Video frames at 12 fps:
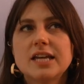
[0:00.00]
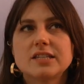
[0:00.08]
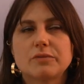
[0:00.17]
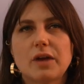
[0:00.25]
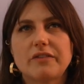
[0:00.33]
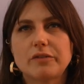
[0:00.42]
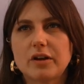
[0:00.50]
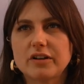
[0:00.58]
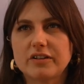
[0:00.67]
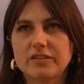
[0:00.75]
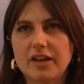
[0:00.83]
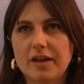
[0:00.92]
So we have
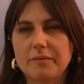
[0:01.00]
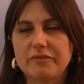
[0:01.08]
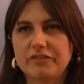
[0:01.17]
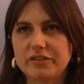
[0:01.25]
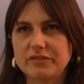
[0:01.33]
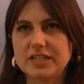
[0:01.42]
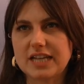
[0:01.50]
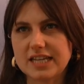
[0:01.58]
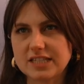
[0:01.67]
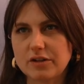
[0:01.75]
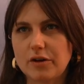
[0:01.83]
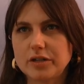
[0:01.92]
around 50
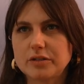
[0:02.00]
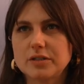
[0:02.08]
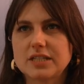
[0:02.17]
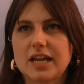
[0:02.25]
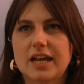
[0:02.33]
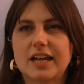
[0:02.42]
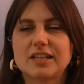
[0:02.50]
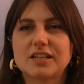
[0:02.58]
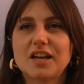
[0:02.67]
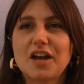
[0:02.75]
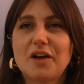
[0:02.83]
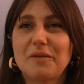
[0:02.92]
test audios, and
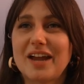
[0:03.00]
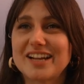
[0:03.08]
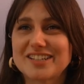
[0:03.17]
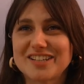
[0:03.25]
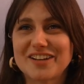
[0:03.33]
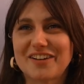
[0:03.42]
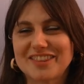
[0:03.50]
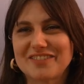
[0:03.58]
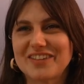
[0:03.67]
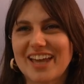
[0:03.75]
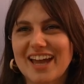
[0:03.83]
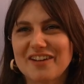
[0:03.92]
we actually got
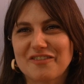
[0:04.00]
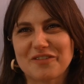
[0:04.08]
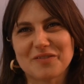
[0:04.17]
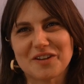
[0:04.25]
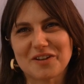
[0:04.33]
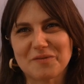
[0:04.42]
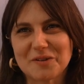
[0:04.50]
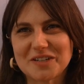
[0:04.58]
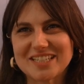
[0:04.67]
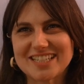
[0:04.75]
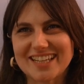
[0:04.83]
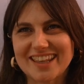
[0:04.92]
them again from the
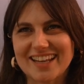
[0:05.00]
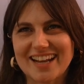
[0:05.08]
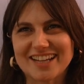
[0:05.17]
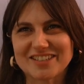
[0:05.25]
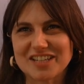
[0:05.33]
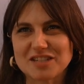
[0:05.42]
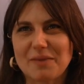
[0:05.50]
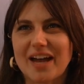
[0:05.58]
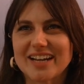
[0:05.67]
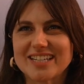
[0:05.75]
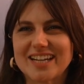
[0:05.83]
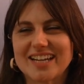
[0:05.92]
community that actually
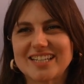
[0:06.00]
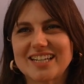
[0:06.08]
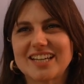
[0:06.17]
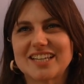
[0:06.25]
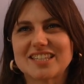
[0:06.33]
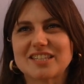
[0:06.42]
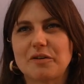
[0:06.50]
sparked the idea.